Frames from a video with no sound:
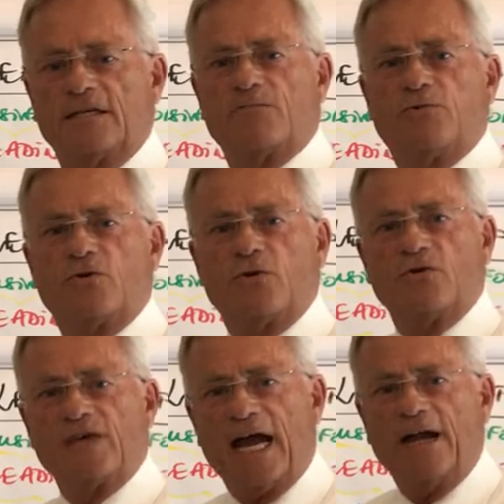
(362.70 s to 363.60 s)
this
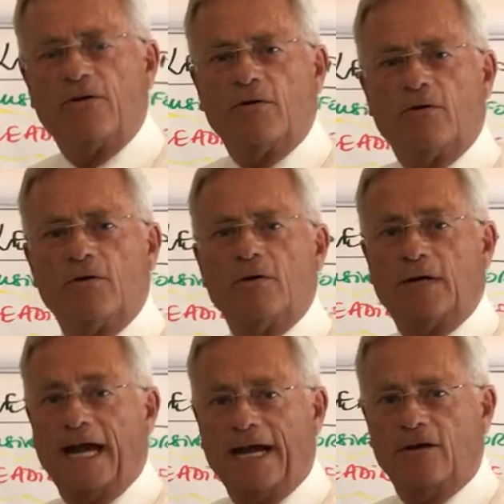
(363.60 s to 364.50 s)
because I
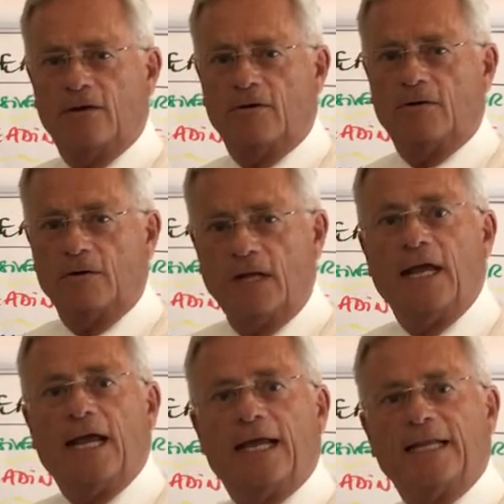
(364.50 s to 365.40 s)
know
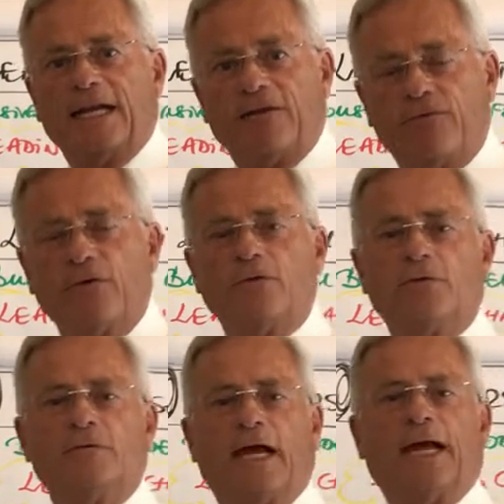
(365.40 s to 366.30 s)
that if you
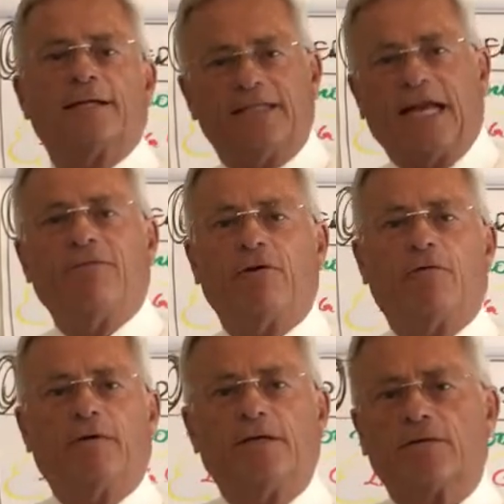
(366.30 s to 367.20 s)
do that, then we'll
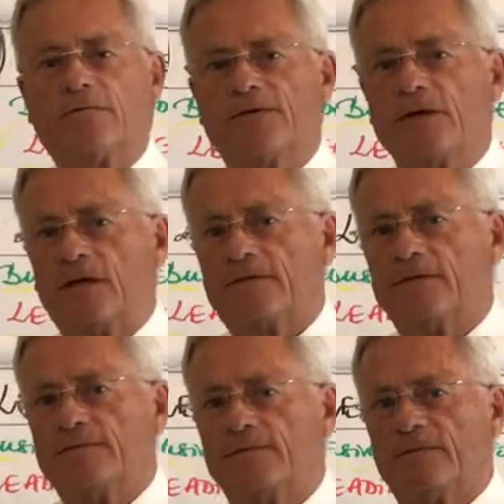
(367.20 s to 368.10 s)
reach the results.
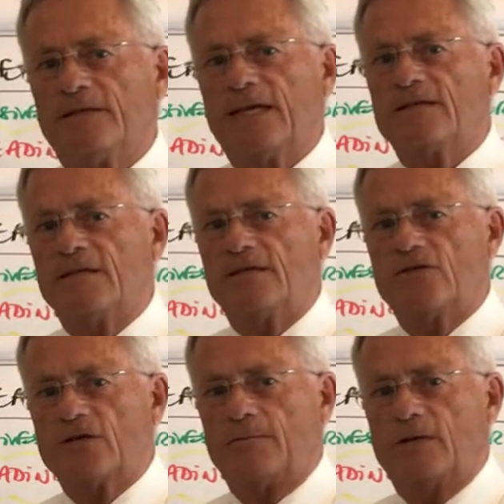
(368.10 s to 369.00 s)
This
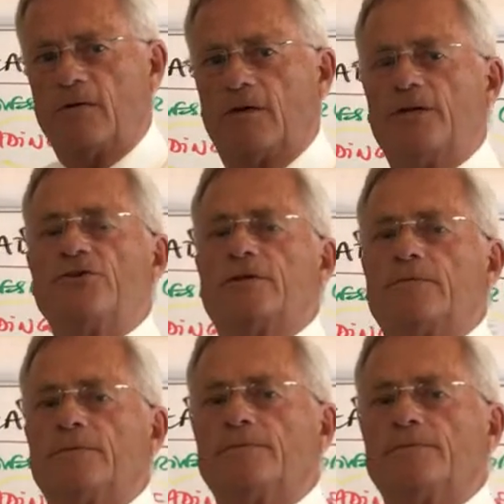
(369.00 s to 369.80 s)
is top-down leadership,